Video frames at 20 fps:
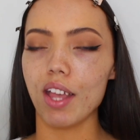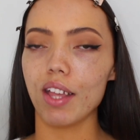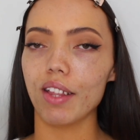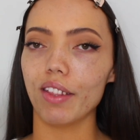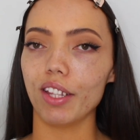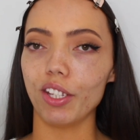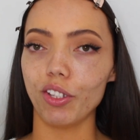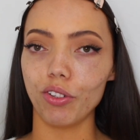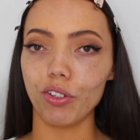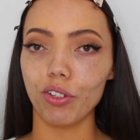
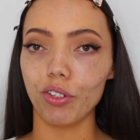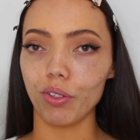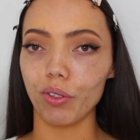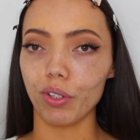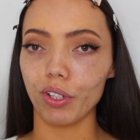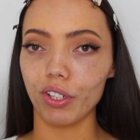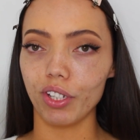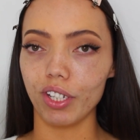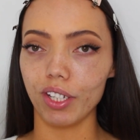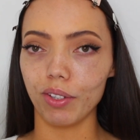This just
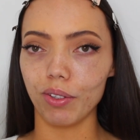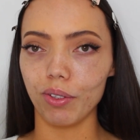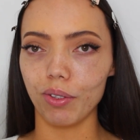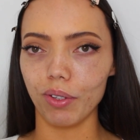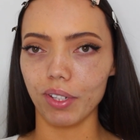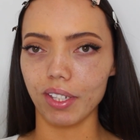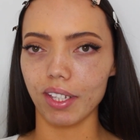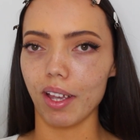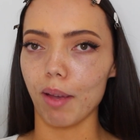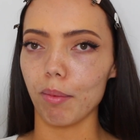launched in
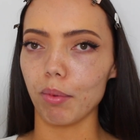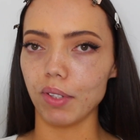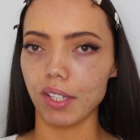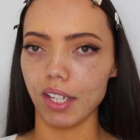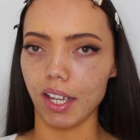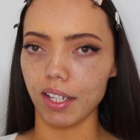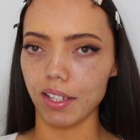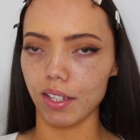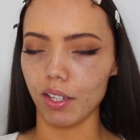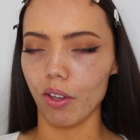stores a couple of
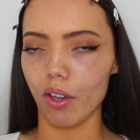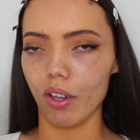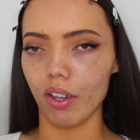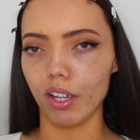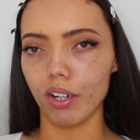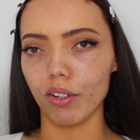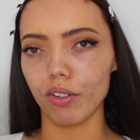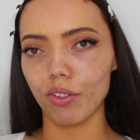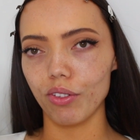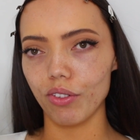days ago
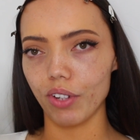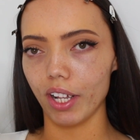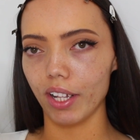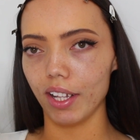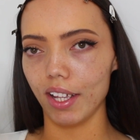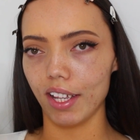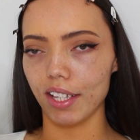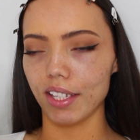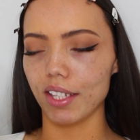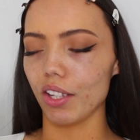in
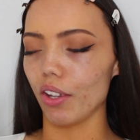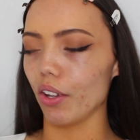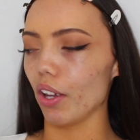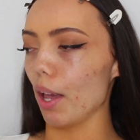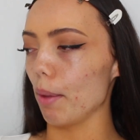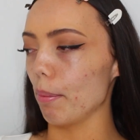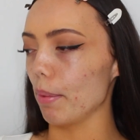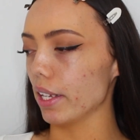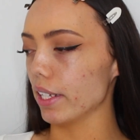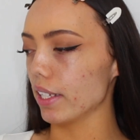Australia, so
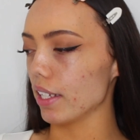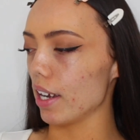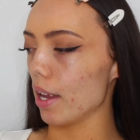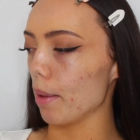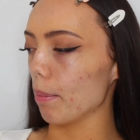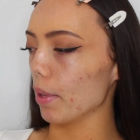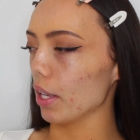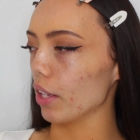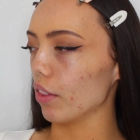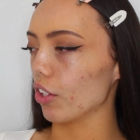I picked it
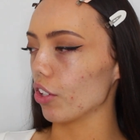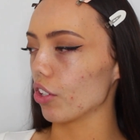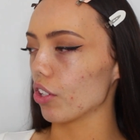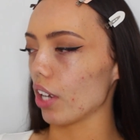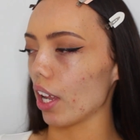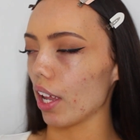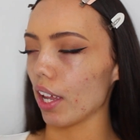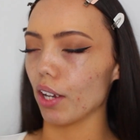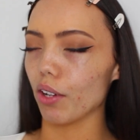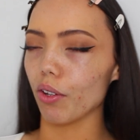up in the
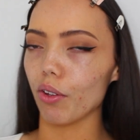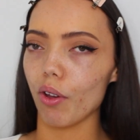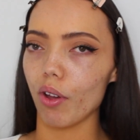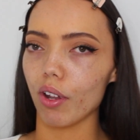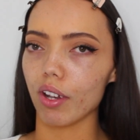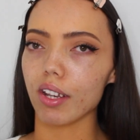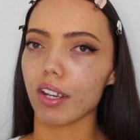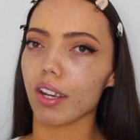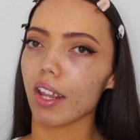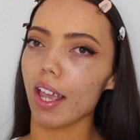shade
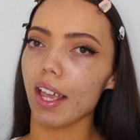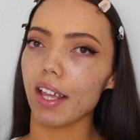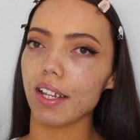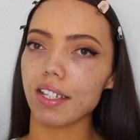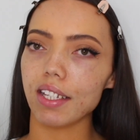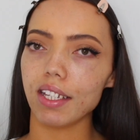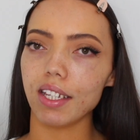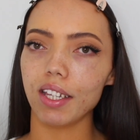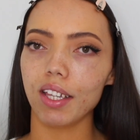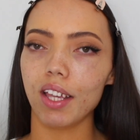Cotton
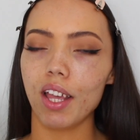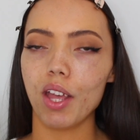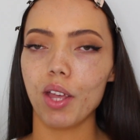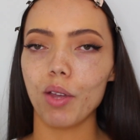Candy,